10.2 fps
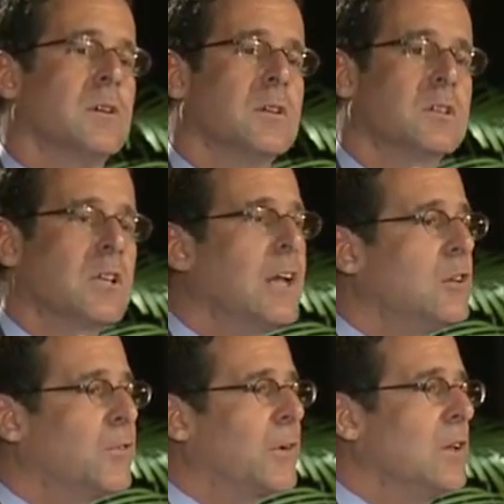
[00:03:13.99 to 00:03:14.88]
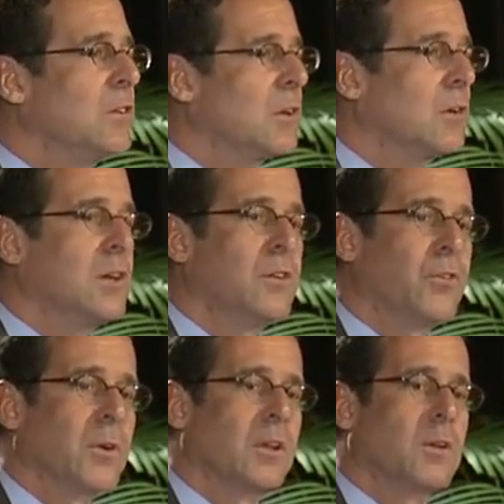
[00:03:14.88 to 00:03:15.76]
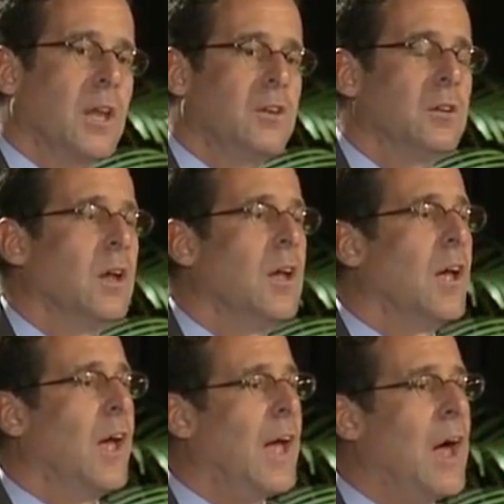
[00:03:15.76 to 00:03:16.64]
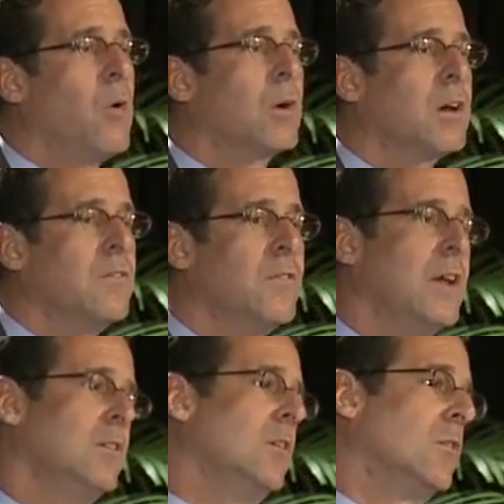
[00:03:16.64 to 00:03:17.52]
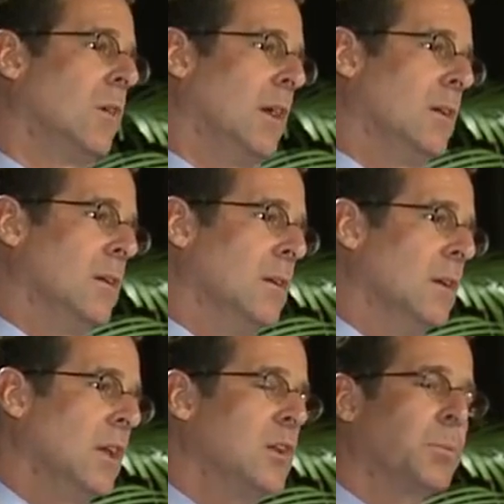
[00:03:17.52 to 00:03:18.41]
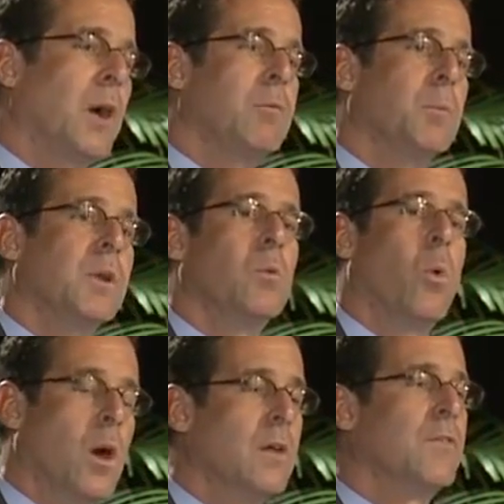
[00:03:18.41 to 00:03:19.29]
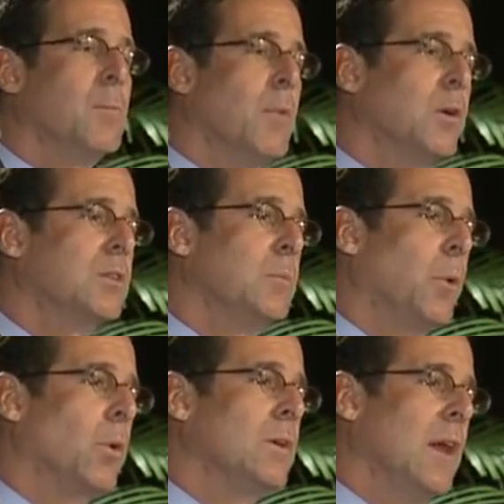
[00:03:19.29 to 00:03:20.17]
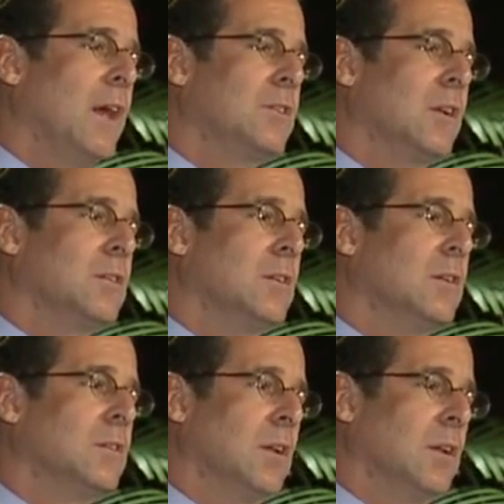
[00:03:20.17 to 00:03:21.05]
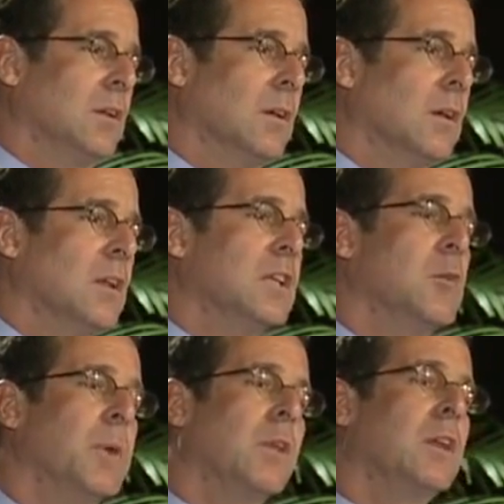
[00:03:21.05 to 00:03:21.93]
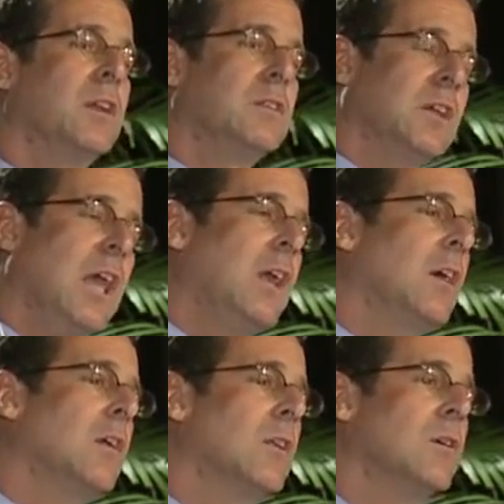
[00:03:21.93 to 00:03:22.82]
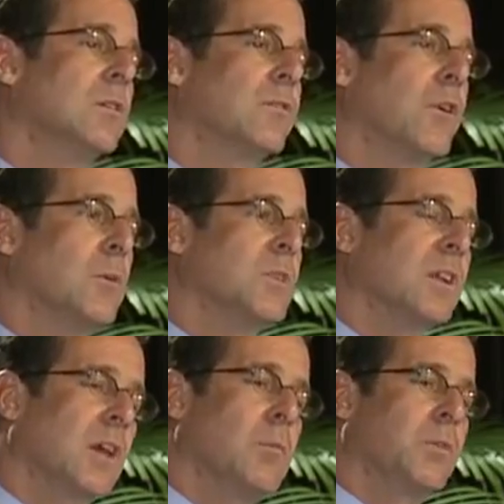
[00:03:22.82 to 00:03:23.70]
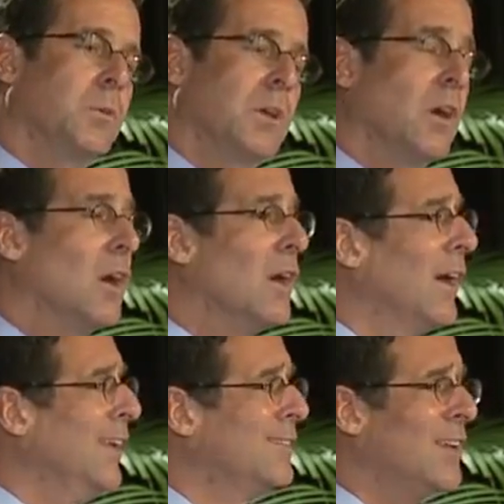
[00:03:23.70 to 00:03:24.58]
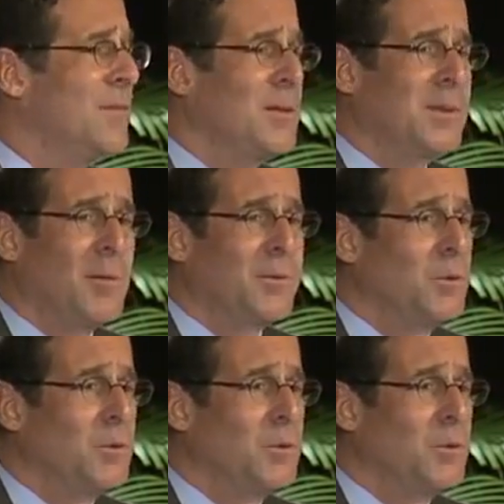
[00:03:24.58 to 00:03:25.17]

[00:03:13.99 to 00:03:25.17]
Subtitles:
sites for consideration for relocation. Our convention trade is probably one of the most important assets in this city. The ability to take those firms that come through here, and some of them come through